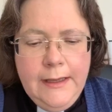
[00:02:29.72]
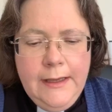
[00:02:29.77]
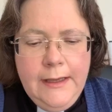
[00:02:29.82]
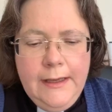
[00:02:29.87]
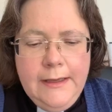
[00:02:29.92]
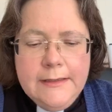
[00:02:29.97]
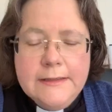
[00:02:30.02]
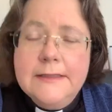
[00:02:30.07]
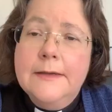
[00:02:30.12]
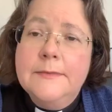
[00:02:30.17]

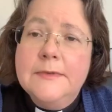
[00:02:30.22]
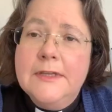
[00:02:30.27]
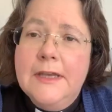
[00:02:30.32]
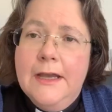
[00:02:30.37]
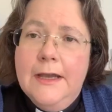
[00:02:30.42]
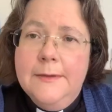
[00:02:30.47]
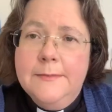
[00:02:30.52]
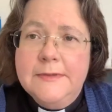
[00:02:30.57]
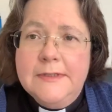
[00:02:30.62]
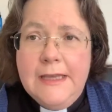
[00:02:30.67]

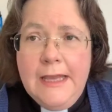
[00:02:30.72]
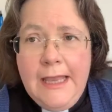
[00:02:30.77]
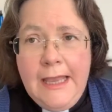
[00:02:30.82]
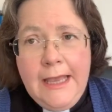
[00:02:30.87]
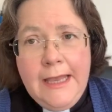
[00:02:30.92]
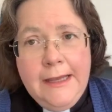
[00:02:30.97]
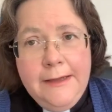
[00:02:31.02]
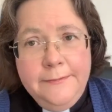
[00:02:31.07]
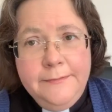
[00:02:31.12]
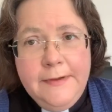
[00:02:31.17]
Sometimes I
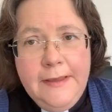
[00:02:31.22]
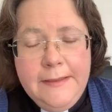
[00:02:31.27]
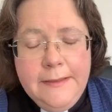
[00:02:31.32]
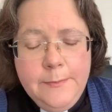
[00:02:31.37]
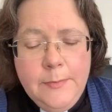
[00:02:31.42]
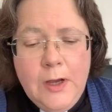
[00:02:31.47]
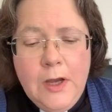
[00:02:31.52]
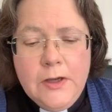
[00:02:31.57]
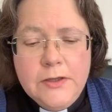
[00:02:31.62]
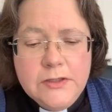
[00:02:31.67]
have in the
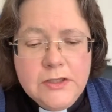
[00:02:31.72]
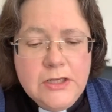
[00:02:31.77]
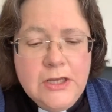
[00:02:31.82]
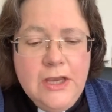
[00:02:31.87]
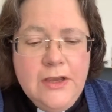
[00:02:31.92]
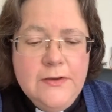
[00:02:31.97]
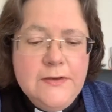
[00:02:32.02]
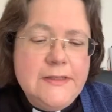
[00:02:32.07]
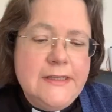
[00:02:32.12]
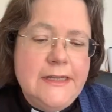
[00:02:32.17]
past
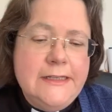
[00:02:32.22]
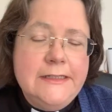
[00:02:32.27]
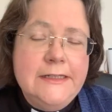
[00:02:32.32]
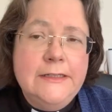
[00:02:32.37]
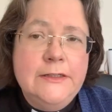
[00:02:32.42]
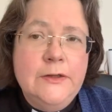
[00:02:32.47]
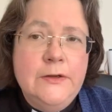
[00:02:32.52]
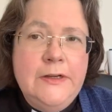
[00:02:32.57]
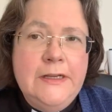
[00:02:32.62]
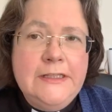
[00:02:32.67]
used and
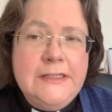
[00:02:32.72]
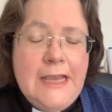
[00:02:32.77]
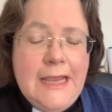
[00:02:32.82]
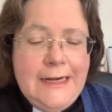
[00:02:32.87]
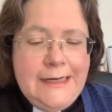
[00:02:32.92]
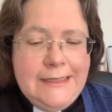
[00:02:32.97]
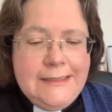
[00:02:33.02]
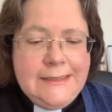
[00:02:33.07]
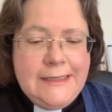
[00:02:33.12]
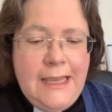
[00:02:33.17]
acknowledged
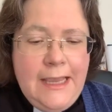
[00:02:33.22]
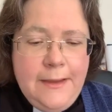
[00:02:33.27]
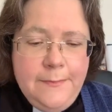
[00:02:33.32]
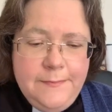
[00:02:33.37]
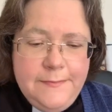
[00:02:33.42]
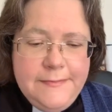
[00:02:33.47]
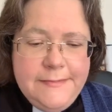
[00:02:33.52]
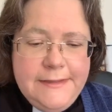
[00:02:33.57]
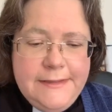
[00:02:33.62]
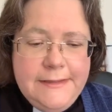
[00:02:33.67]
Alice
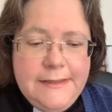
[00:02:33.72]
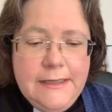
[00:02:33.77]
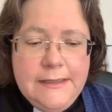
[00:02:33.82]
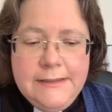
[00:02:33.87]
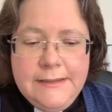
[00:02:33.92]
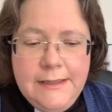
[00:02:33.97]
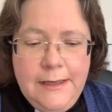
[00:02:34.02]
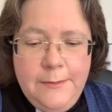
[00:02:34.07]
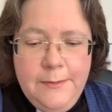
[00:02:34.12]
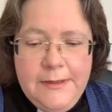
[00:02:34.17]
Kemp's
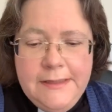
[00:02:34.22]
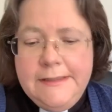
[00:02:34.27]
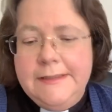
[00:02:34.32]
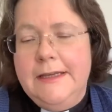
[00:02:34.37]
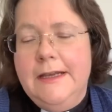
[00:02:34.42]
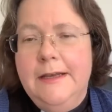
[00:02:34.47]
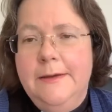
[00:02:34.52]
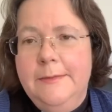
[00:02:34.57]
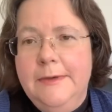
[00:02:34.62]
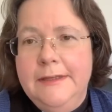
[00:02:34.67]
sower
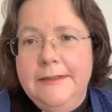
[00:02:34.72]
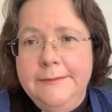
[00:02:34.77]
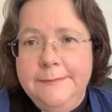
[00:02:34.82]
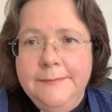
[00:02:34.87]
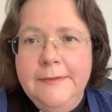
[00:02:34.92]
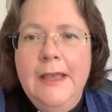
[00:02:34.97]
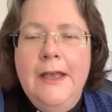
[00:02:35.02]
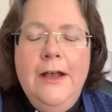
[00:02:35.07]
sermon